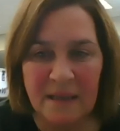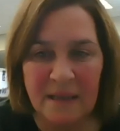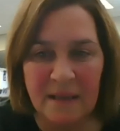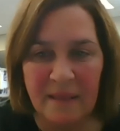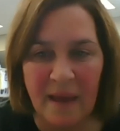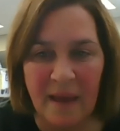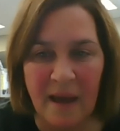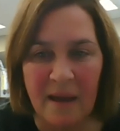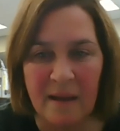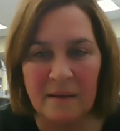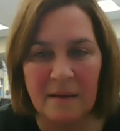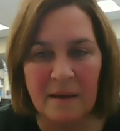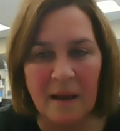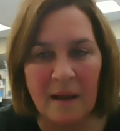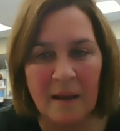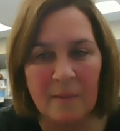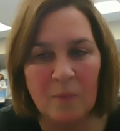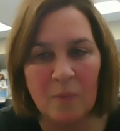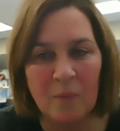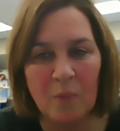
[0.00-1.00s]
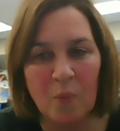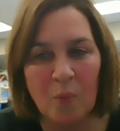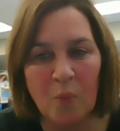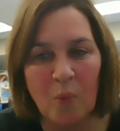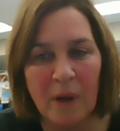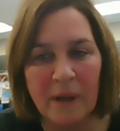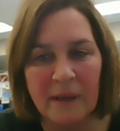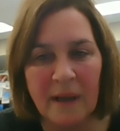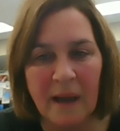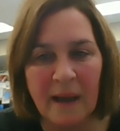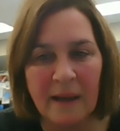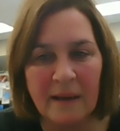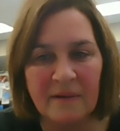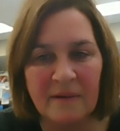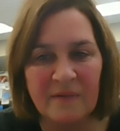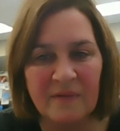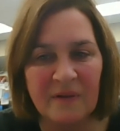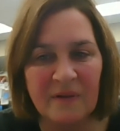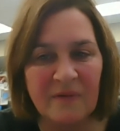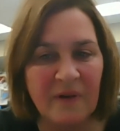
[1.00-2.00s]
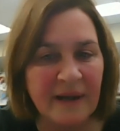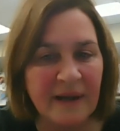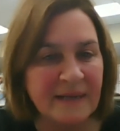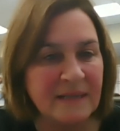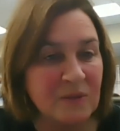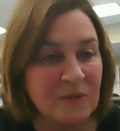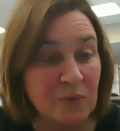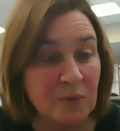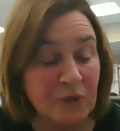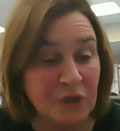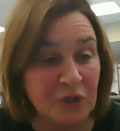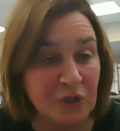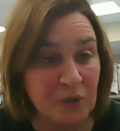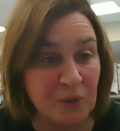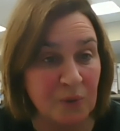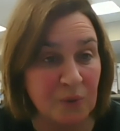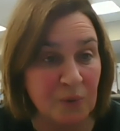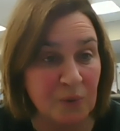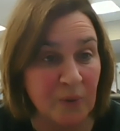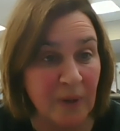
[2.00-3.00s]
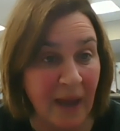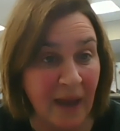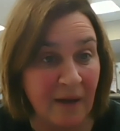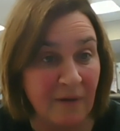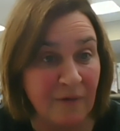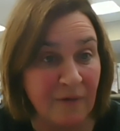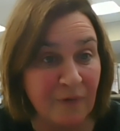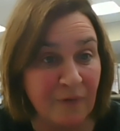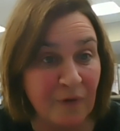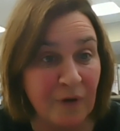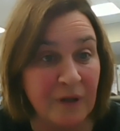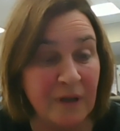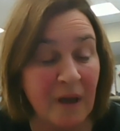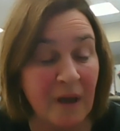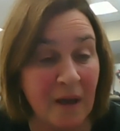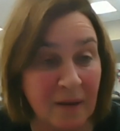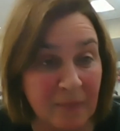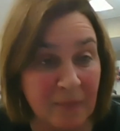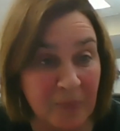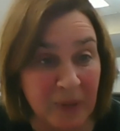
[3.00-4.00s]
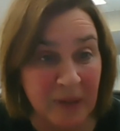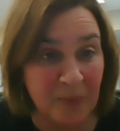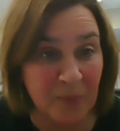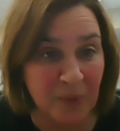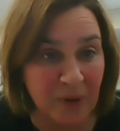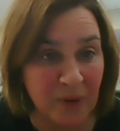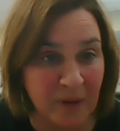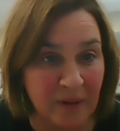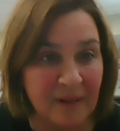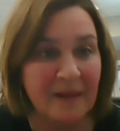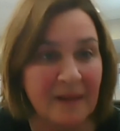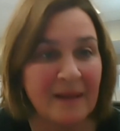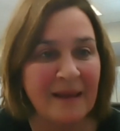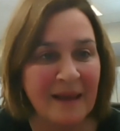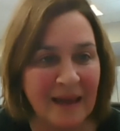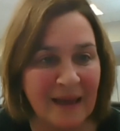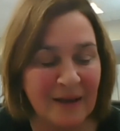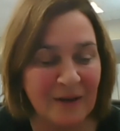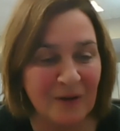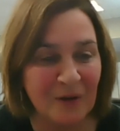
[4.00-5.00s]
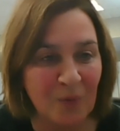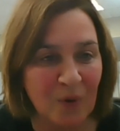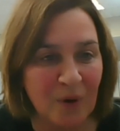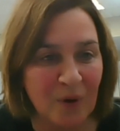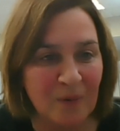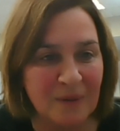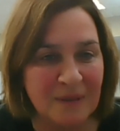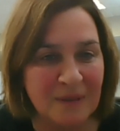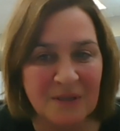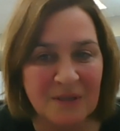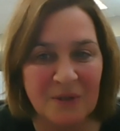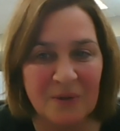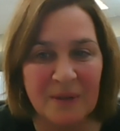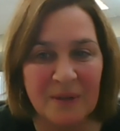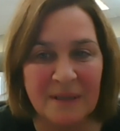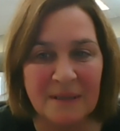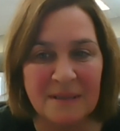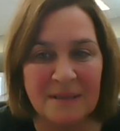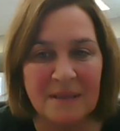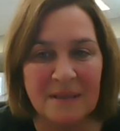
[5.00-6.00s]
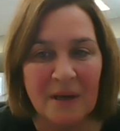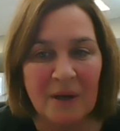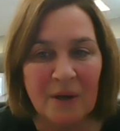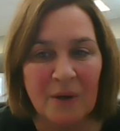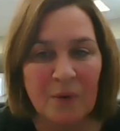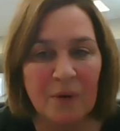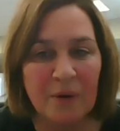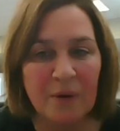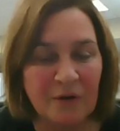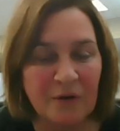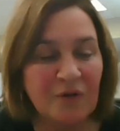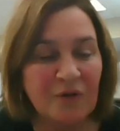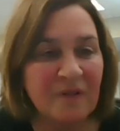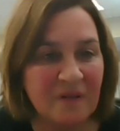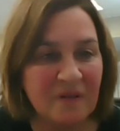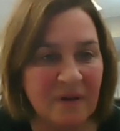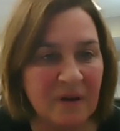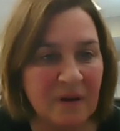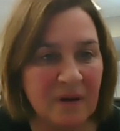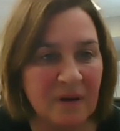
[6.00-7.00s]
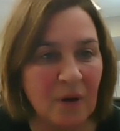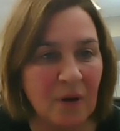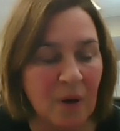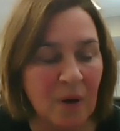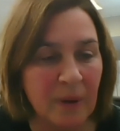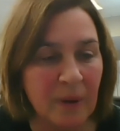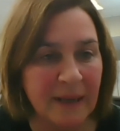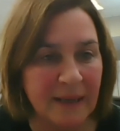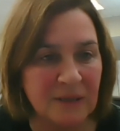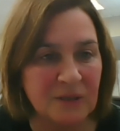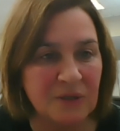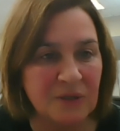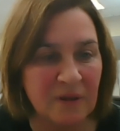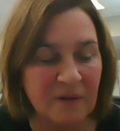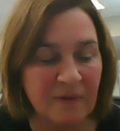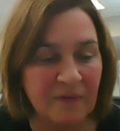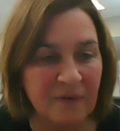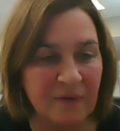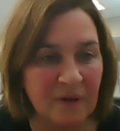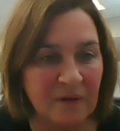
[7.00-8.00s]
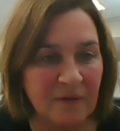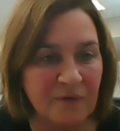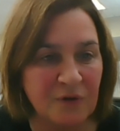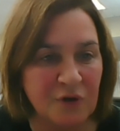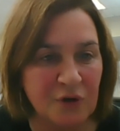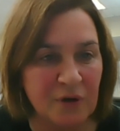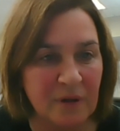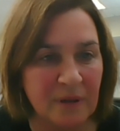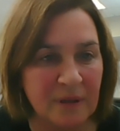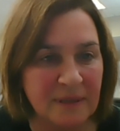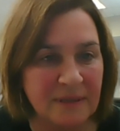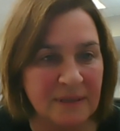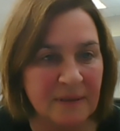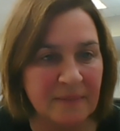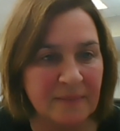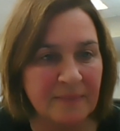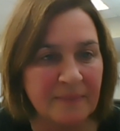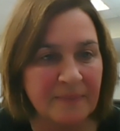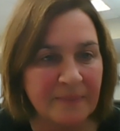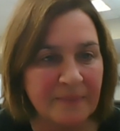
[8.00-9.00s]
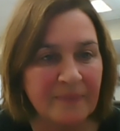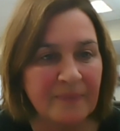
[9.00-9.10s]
to that, what kind of advice would you have for young people, and you work with students who are interested in going into the field of journalism?